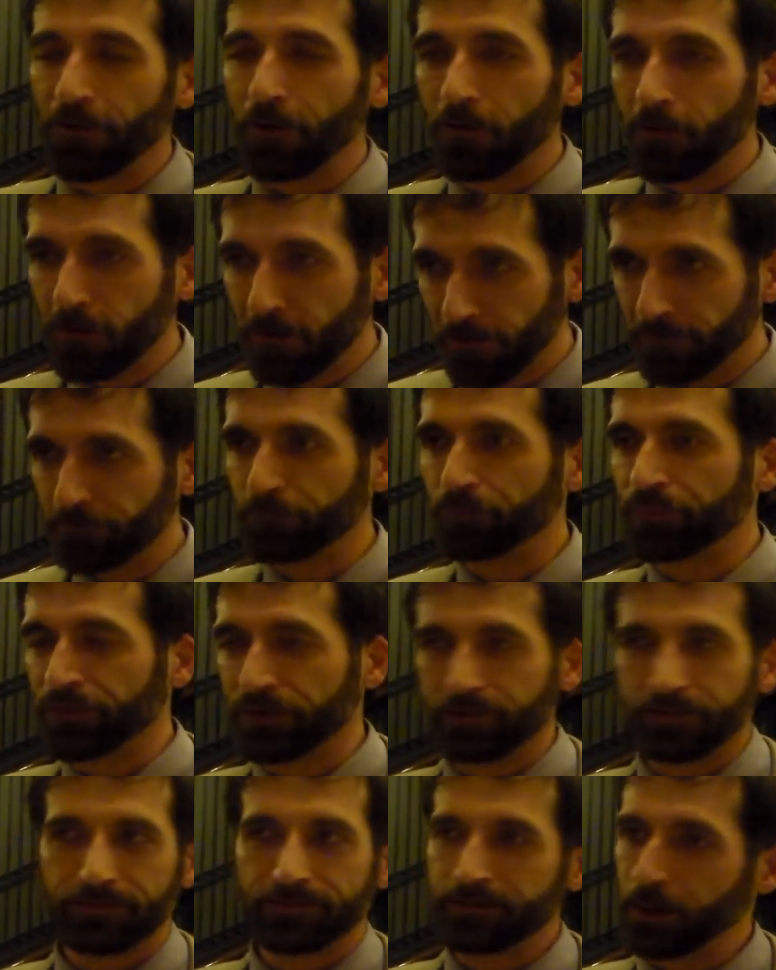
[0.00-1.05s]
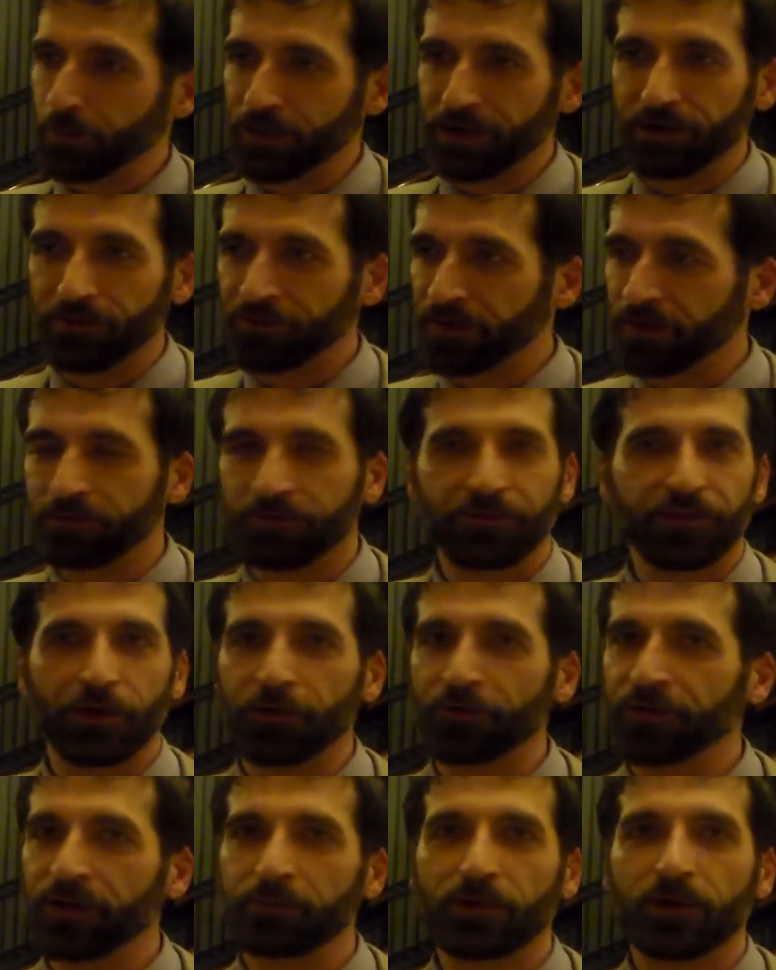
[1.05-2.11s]
And there are
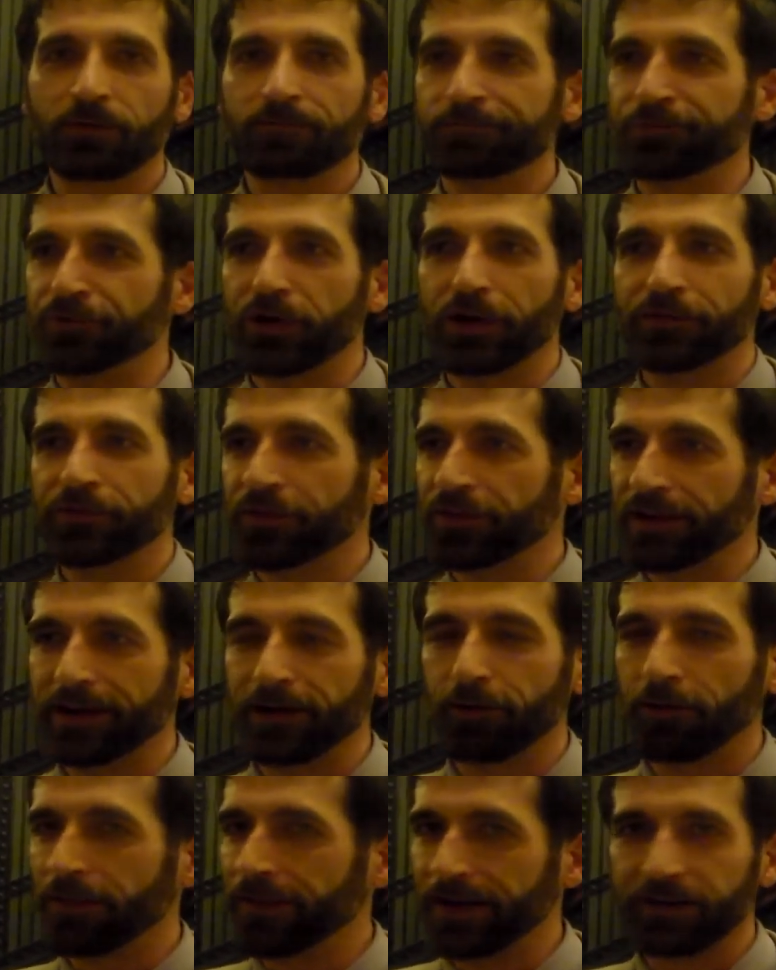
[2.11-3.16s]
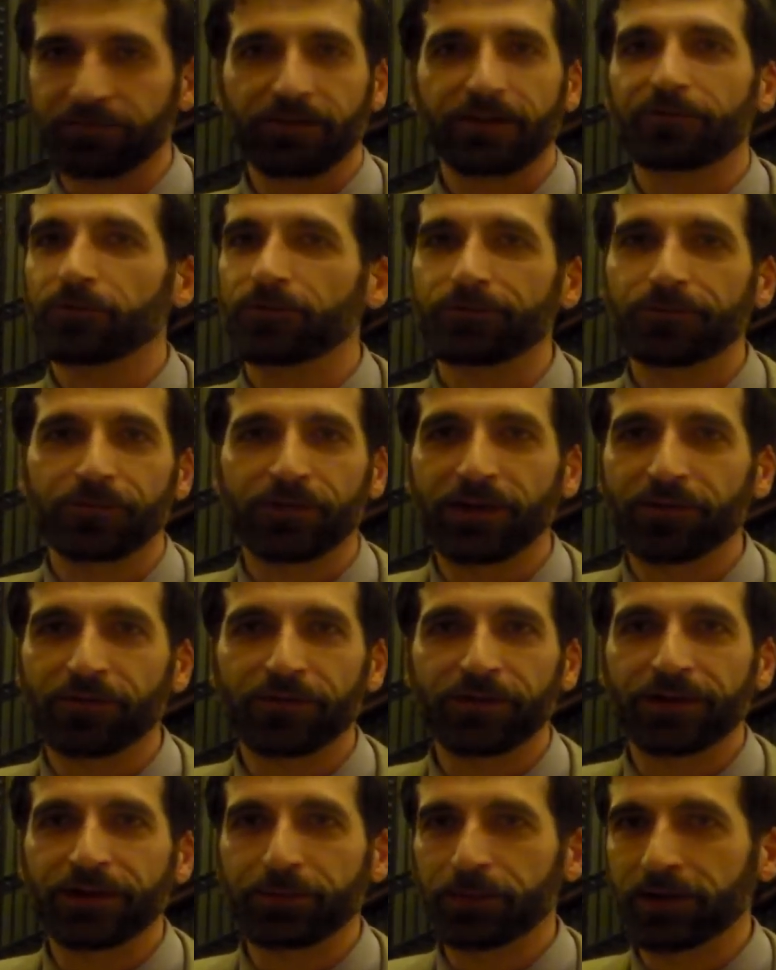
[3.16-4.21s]
some judges that I don't think have ever
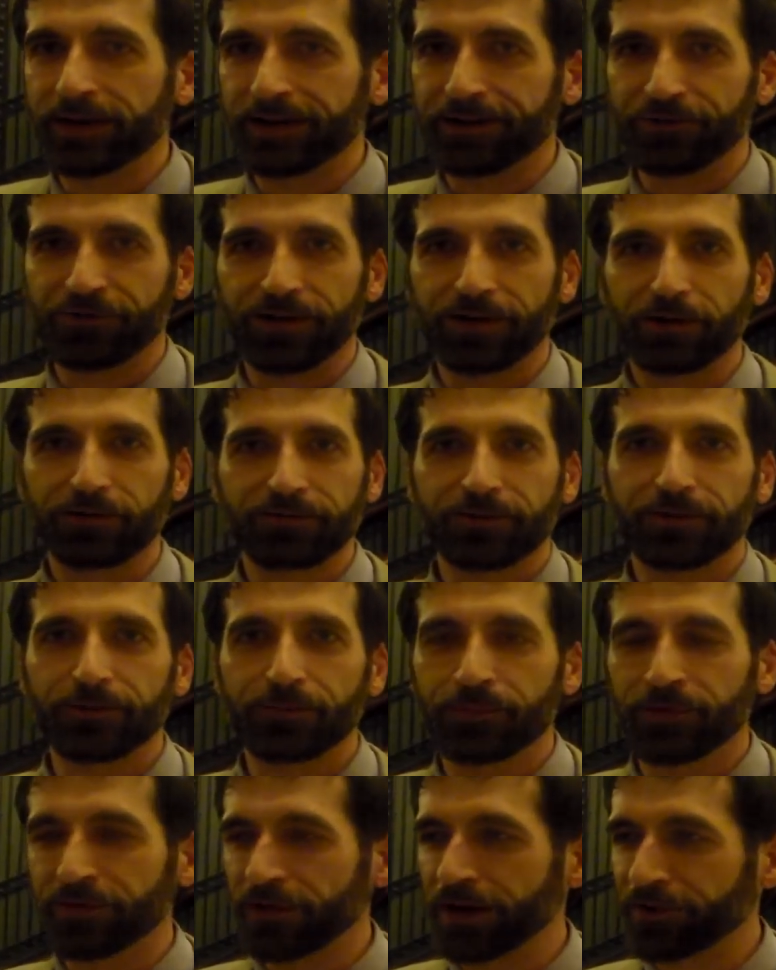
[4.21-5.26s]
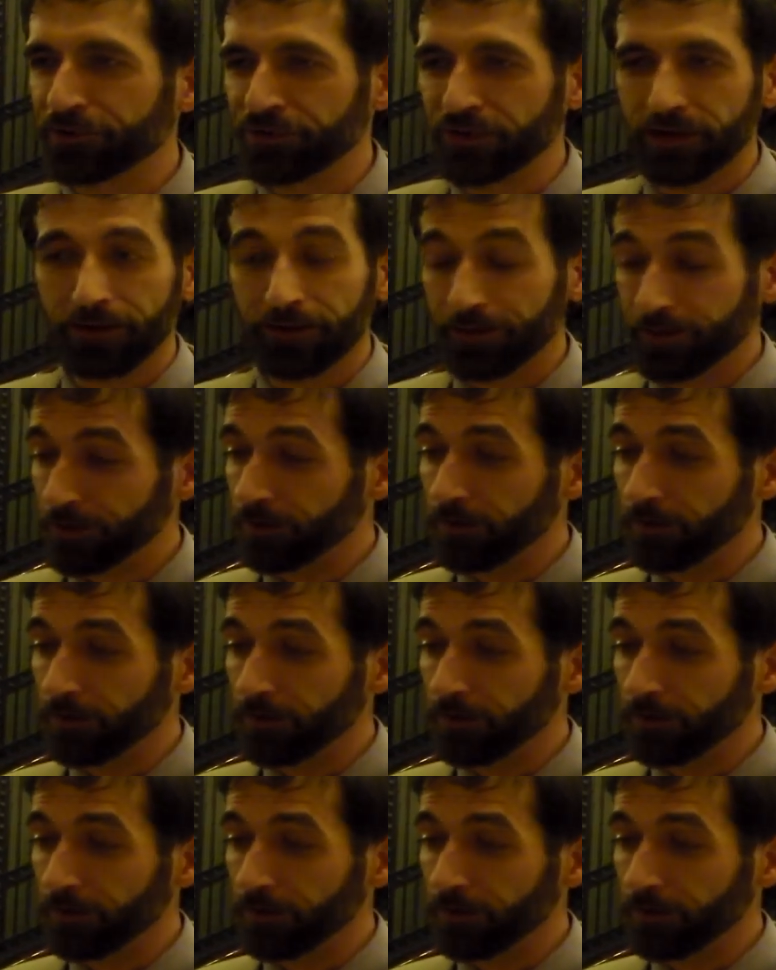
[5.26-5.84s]
sentenced anybody to jail for possession.